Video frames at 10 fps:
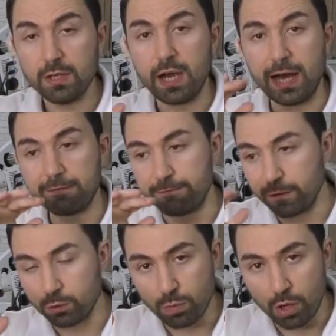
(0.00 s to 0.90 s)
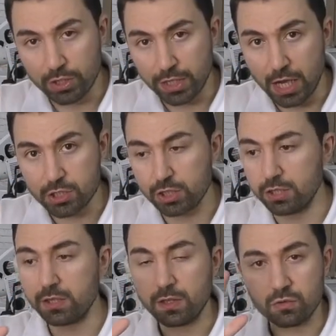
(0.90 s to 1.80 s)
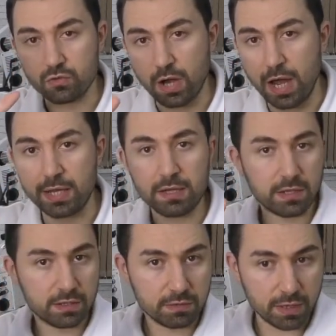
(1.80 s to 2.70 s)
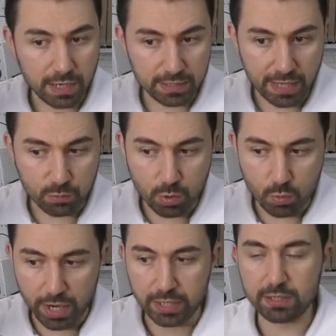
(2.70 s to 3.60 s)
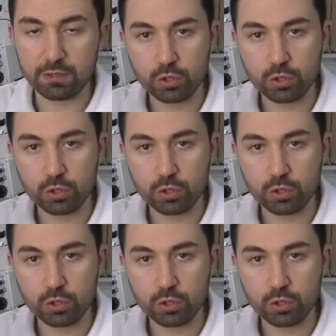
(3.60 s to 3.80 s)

unfilled bonding agent, dry, and then we wait.